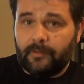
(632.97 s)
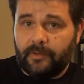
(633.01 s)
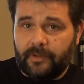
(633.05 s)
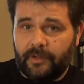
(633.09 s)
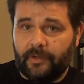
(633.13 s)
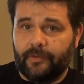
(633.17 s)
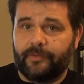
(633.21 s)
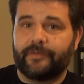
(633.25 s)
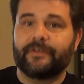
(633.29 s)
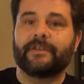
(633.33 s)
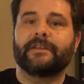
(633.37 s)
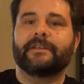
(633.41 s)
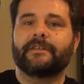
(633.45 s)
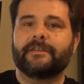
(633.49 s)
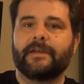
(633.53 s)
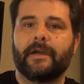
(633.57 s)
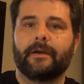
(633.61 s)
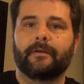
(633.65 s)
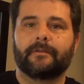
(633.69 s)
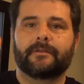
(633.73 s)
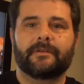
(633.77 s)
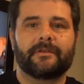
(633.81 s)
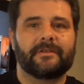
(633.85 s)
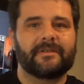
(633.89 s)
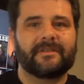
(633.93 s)
your
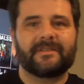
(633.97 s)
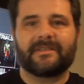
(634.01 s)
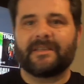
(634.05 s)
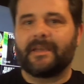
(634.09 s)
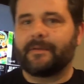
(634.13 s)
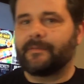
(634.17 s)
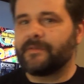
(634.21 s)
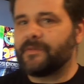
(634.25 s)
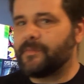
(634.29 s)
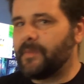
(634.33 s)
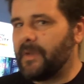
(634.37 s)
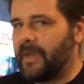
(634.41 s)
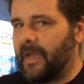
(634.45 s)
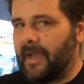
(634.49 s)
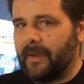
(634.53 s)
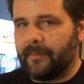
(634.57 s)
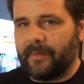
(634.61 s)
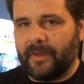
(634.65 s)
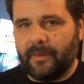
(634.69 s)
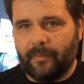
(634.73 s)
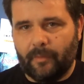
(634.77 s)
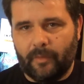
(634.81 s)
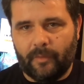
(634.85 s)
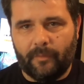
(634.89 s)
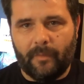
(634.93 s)
details, because the same's been
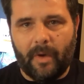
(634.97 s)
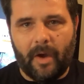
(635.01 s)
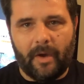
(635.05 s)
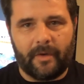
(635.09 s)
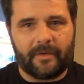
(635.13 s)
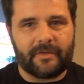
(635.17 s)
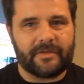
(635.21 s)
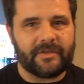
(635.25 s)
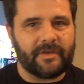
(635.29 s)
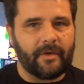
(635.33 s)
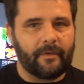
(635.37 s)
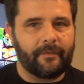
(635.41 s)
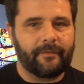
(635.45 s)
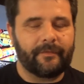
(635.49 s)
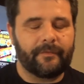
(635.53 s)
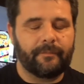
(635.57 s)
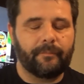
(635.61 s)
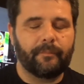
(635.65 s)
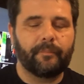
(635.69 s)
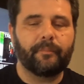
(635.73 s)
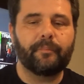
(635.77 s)
happening with Microsoft.